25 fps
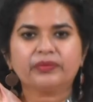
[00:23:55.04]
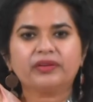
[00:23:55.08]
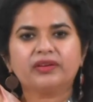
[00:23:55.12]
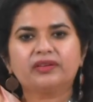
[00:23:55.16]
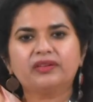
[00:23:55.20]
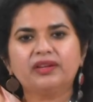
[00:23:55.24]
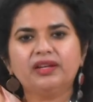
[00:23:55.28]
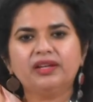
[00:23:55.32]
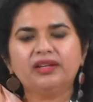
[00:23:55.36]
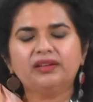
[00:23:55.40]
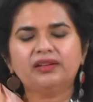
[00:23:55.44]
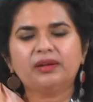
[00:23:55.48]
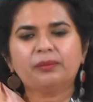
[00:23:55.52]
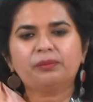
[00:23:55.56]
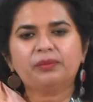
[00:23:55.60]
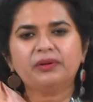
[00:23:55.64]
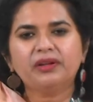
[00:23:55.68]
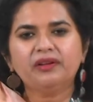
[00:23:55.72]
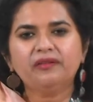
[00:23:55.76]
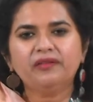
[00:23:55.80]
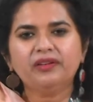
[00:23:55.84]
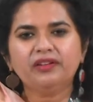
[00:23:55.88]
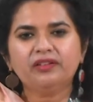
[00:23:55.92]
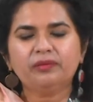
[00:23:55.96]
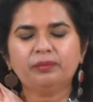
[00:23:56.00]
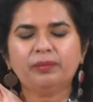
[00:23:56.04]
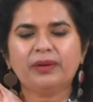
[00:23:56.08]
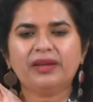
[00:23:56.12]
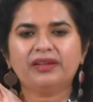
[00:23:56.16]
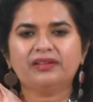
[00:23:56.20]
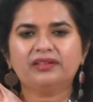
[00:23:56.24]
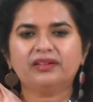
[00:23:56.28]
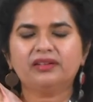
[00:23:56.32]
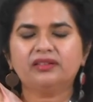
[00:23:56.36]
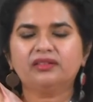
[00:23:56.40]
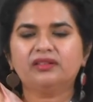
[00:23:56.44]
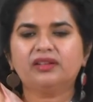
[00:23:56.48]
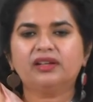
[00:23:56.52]
See, in the previous
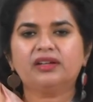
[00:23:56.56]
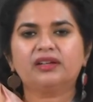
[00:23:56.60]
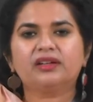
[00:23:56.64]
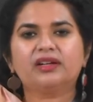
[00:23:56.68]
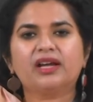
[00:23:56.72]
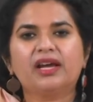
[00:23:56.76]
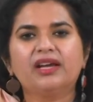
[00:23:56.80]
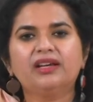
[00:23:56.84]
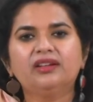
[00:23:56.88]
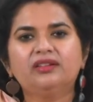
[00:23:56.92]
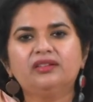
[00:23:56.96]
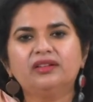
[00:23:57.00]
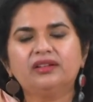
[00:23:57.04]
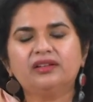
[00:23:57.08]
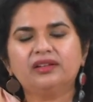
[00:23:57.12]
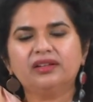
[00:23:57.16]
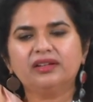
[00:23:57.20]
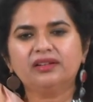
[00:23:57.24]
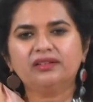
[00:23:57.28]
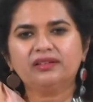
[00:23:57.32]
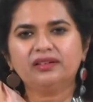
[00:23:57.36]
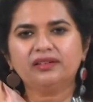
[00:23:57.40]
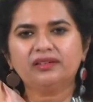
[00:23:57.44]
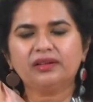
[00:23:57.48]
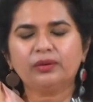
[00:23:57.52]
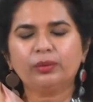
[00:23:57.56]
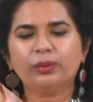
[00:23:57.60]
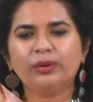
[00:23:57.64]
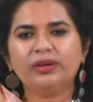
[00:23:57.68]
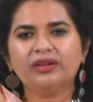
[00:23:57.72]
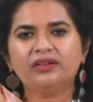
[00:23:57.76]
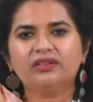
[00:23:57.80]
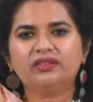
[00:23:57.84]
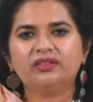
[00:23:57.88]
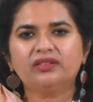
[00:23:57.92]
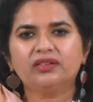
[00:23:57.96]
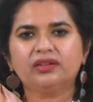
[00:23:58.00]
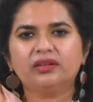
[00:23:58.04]
passage the writer raises a
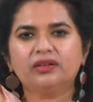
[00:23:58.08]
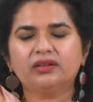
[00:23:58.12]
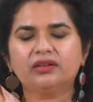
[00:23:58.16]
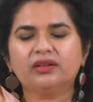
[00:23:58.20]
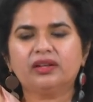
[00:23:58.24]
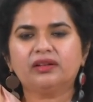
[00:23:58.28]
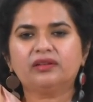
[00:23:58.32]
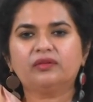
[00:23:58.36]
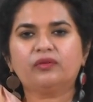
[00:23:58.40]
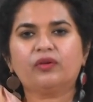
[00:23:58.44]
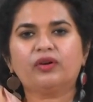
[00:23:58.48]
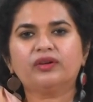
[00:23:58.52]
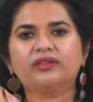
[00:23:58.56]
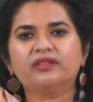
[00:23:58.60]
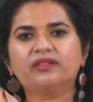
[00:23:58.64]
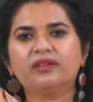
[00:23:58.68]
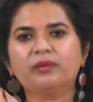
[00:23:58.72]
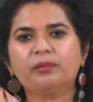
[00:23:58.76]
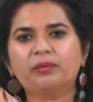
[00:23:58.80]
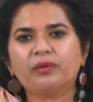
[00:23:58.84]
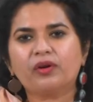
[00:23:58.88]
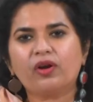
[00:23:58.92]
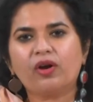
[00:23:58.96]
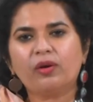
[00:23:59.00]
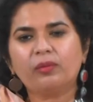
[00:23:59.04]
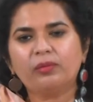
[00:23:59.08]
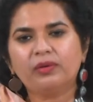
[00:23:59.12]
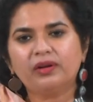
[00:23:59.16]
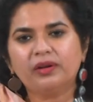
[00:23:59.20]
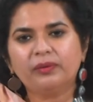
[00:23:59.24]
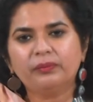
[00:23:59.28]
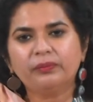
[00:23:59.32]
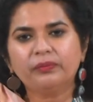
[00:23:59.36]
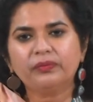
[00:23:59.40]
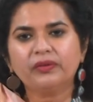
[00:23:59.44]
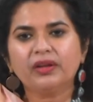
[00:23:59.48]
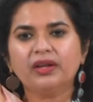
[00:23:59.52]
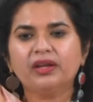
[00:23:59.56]
question that what is the
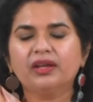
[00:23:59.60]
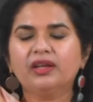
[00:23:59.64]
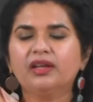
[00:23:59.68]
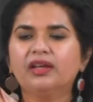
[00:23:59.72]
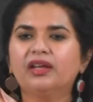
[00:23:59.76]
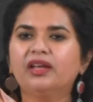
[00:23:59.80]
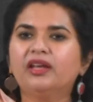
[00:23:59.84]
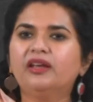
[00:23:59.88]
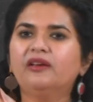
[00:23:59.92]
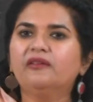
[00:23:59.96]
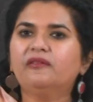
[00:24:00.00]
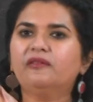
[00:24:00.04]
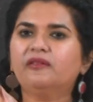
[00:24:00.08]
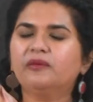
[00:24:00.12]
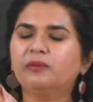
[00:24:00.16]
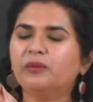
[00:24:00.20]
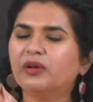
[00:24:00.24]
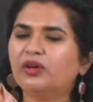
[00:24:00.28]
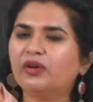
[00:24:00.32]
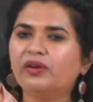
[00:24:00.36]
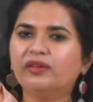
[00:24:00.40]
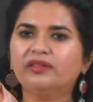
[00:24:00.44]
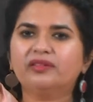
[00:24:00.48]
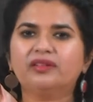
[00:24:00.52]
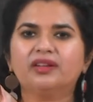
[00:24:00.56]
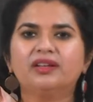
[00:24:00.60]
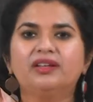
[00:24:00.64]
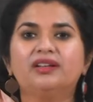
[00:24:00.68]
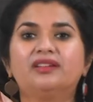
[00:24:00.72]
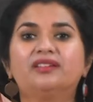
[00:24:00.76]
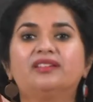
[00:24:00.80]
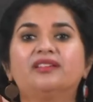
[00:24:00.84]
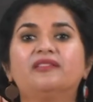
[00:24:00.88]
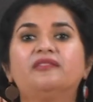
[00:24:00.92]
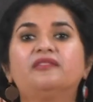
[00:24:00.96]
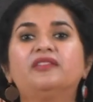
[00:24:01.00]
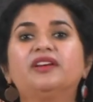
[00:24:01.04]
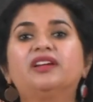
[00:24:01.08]
problem if, because it
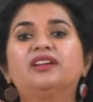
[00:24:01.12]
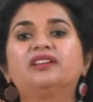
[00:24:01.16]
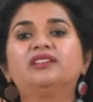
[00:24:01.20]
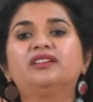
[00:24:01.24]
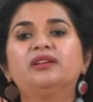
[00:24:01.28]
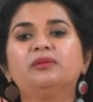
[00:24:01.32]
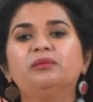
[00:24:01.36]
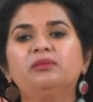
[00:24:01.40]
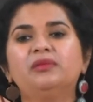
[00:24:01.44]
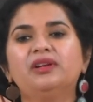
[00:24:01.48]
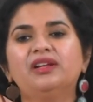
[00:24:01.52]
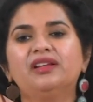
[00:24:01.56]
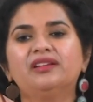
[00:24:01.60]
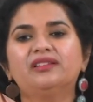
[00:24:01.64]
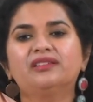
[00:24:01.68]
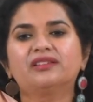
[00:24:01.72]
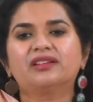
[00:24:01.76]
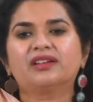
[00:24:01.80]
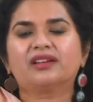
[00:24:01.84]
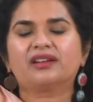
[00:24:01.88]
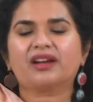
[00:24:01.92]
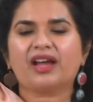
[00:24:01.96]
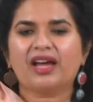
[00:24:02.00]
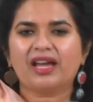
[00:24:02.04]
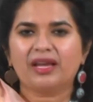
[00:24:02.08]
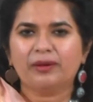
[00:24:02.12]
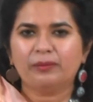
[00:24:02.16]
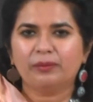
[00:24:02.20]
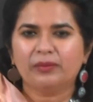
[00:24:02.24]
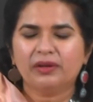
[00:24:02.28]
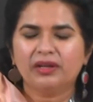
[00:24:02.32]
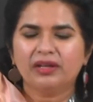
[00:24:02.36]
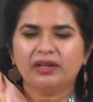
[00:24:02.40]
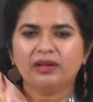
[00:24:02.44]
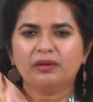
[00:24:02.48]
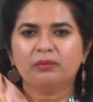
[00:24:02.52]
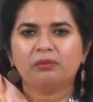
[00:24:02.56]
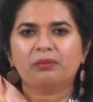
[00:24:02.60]
is a victimless crime,
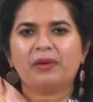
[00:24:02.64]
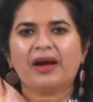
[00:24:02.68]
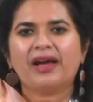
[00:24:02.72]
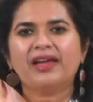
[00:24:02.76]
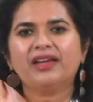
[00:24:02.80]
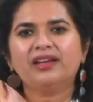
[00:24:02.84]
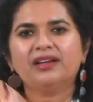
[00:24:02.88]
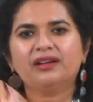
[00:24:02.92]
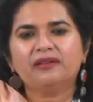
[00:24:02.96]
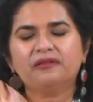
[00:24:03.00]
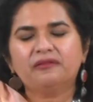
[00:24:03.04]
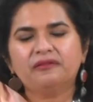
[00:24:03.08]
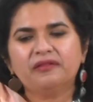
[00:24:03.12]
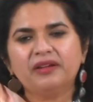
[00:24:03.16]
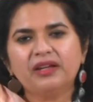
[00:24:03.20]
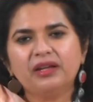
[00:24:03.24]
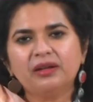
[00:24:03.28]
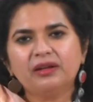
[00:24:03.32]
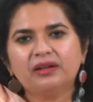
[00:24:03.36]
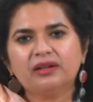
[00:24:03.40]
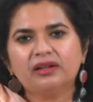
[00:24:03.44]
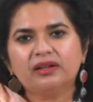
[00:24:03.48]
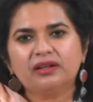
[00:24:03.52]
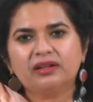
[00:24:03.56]
buying a fake